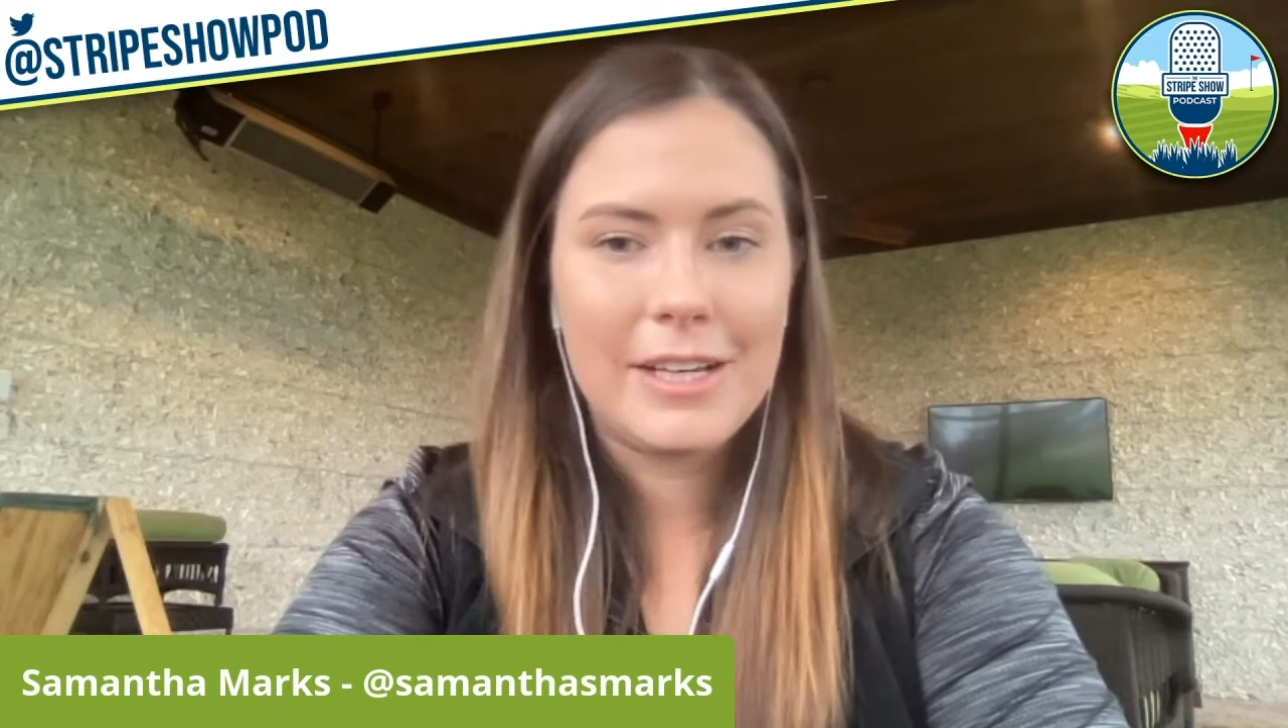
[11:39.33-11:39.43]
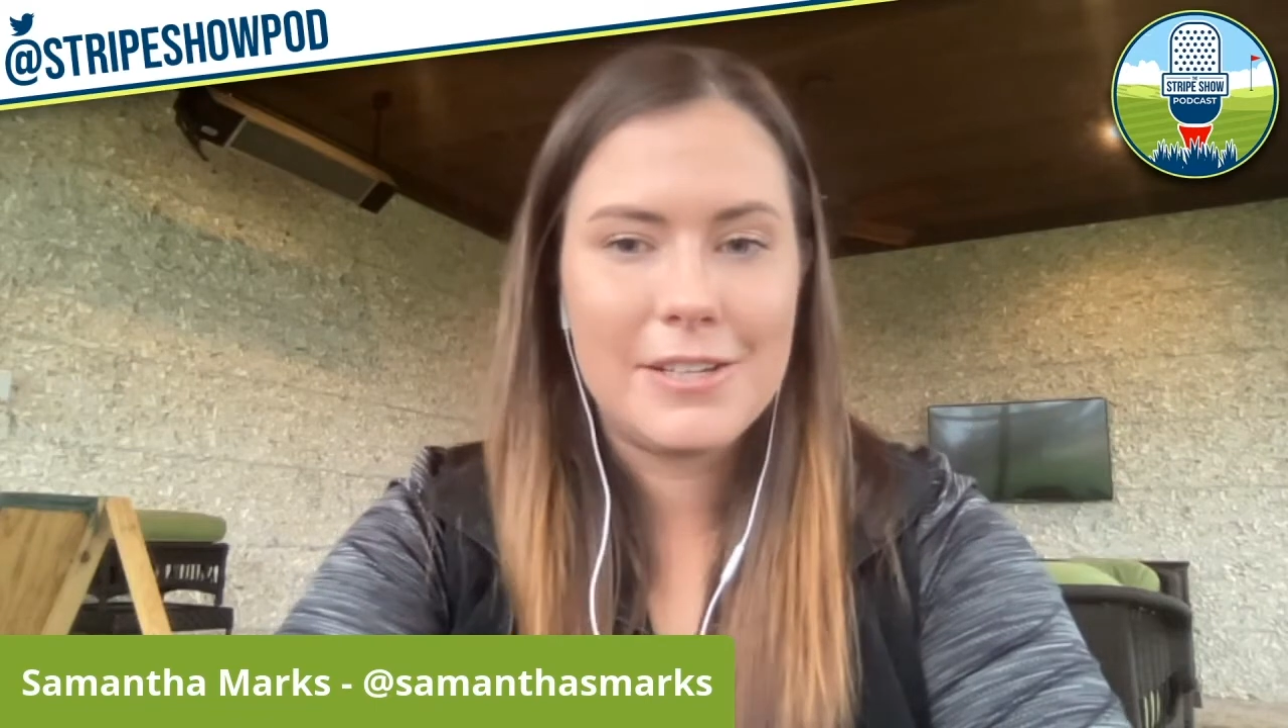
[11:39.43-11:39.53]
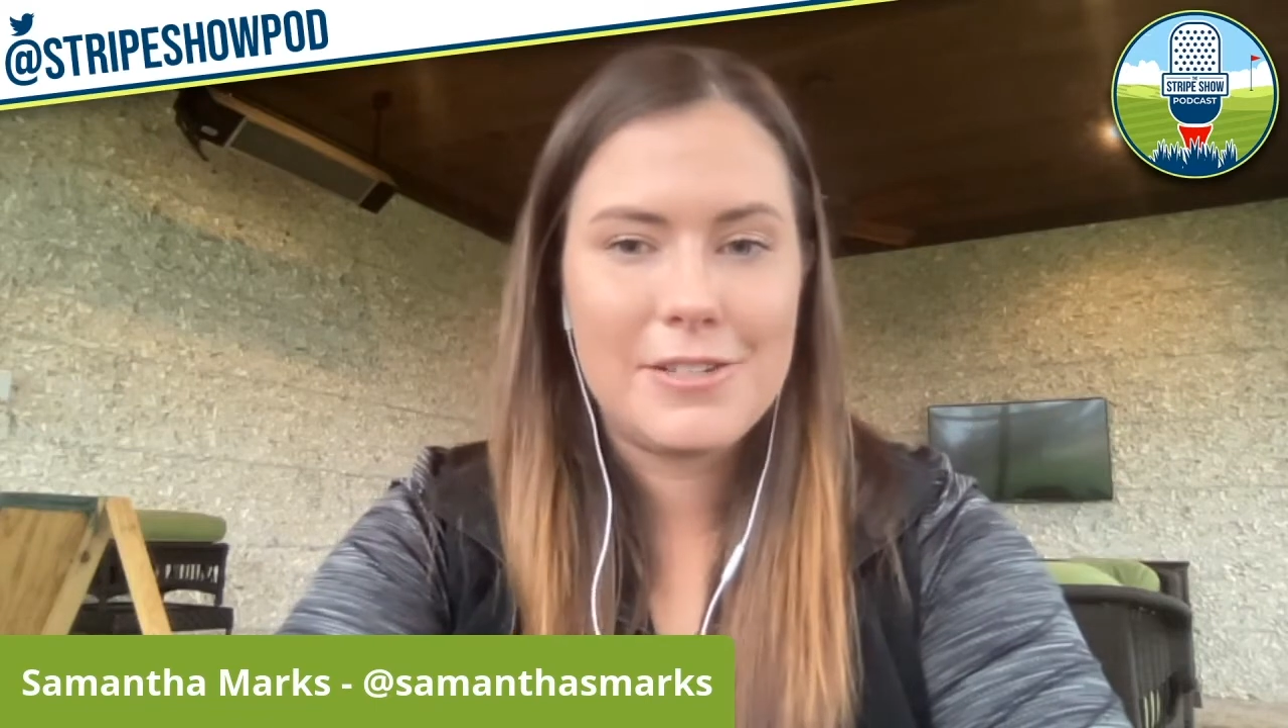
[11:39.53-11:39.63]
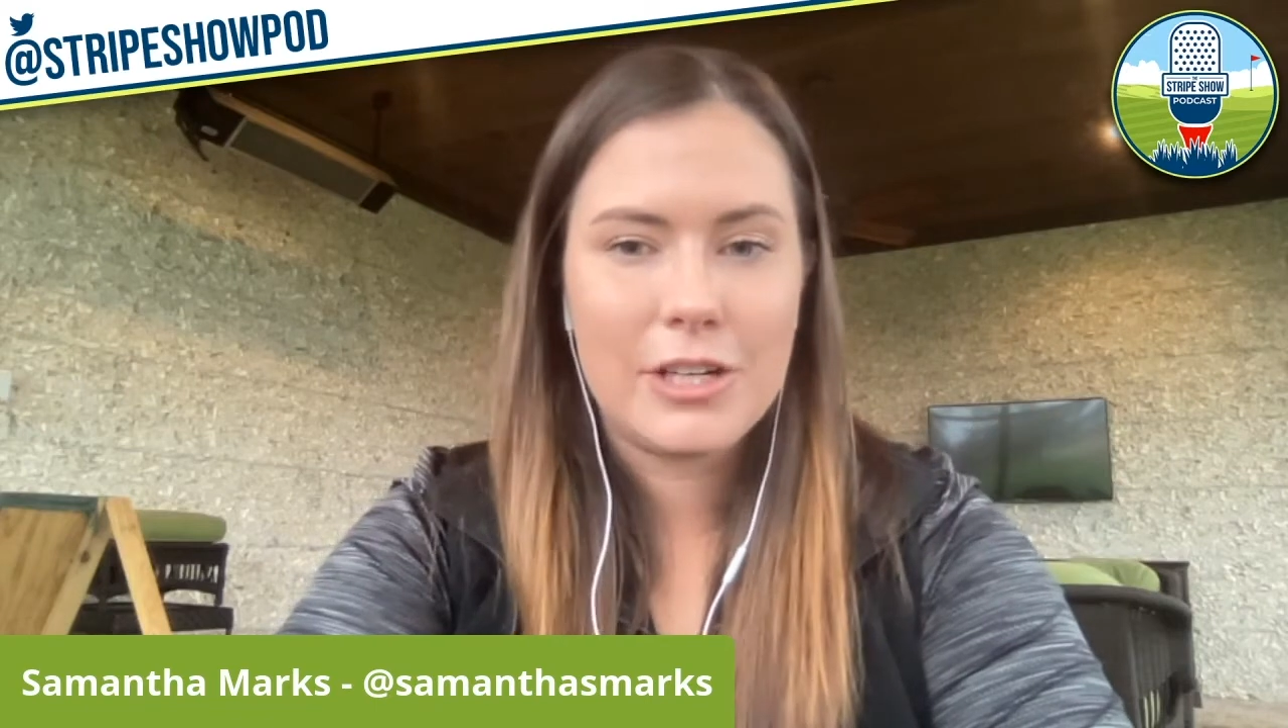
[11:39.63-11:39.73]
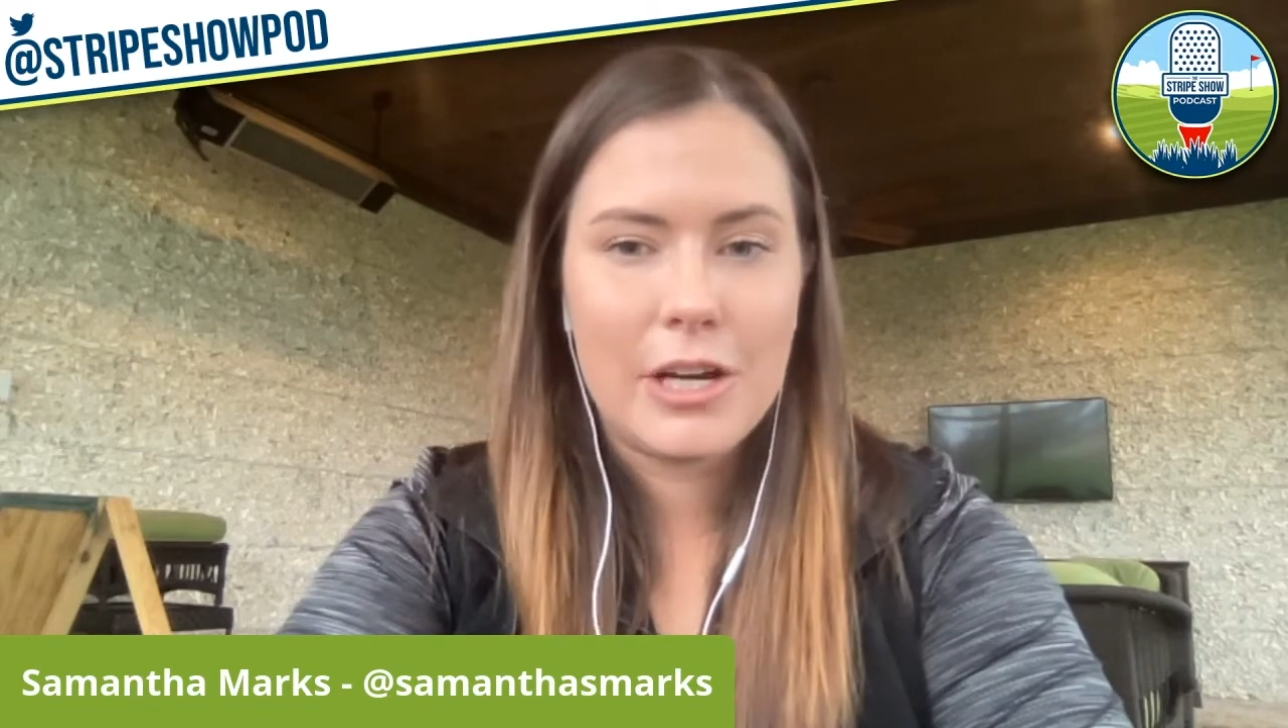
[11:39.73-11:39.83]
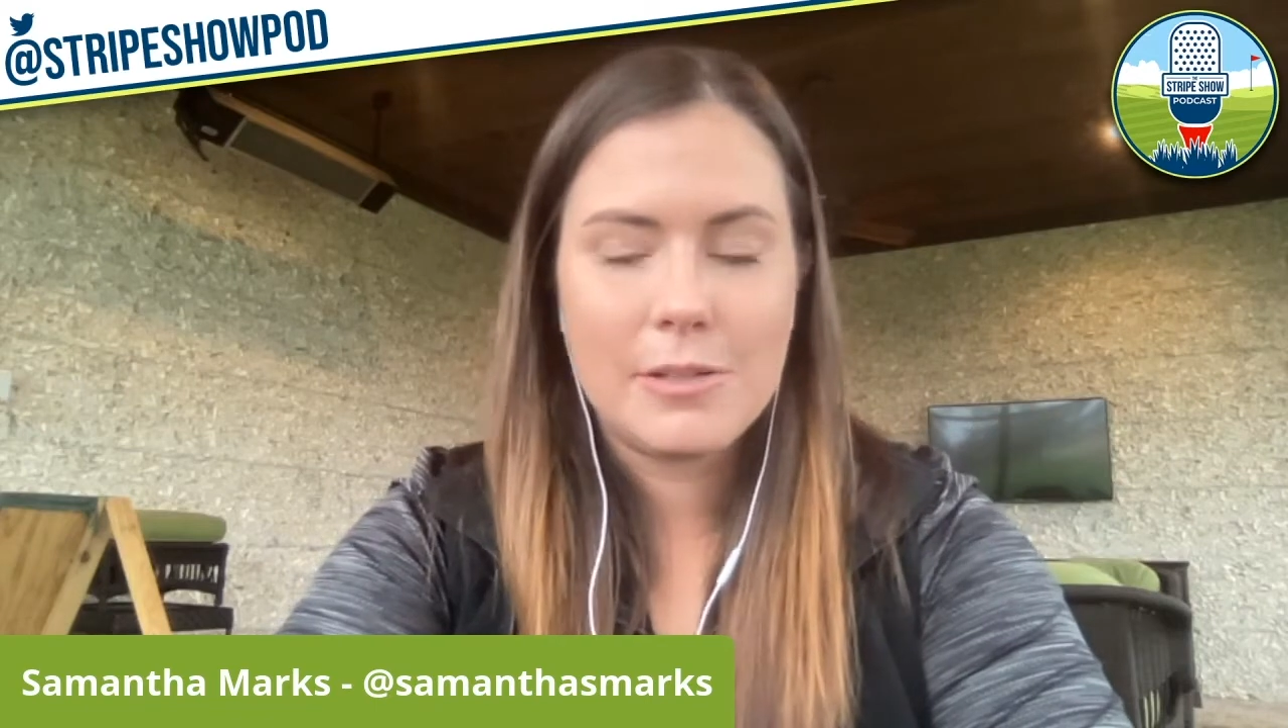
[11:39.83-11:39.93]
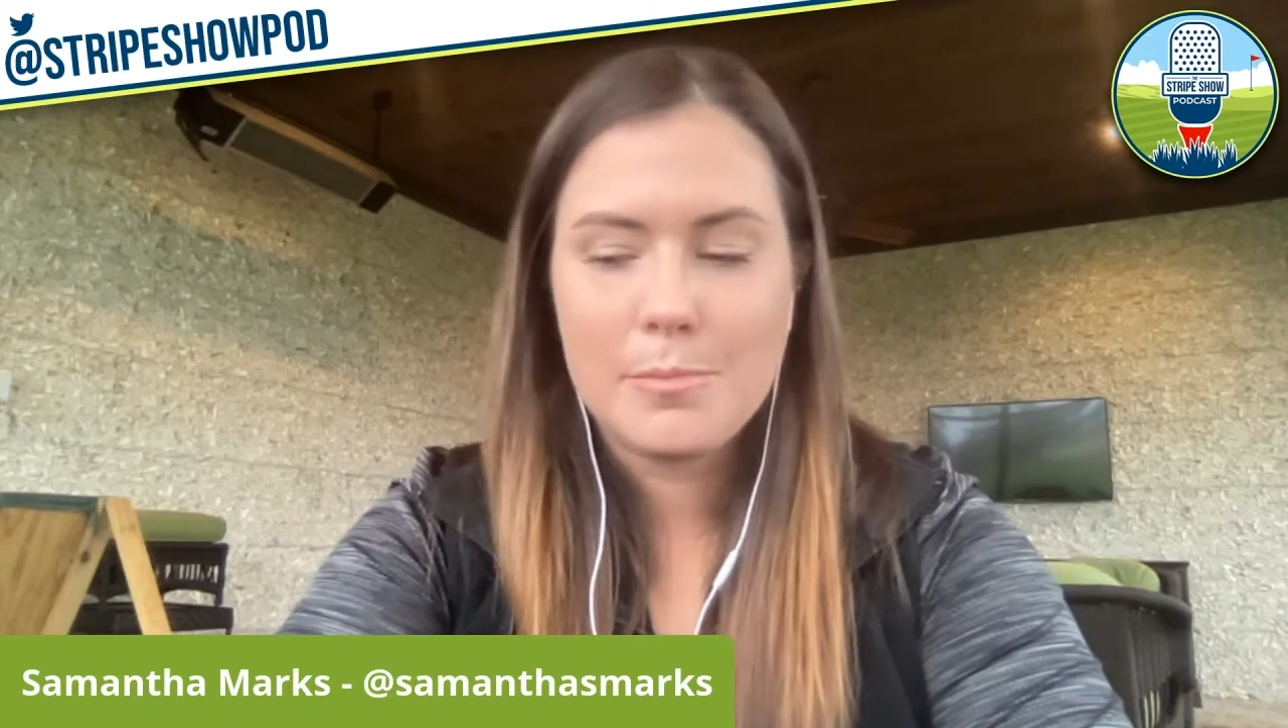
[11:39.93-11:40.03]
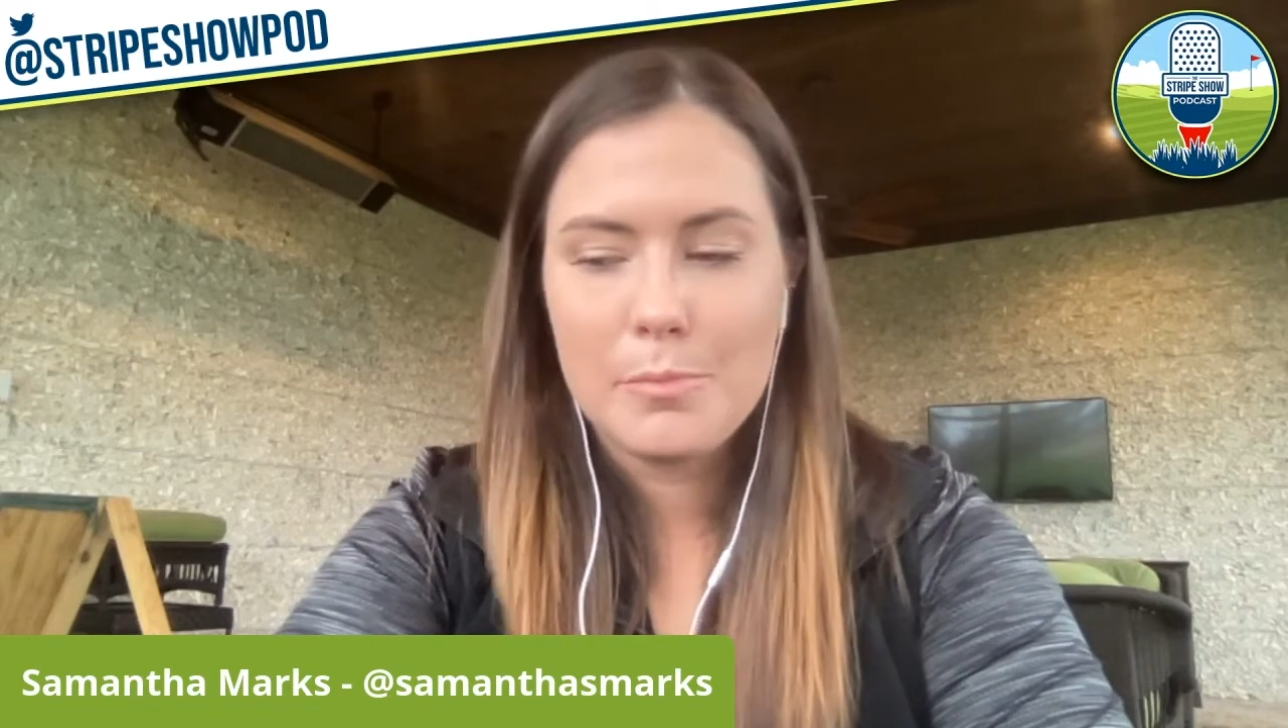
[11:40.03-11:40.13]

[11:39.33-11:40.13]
Kisner goes,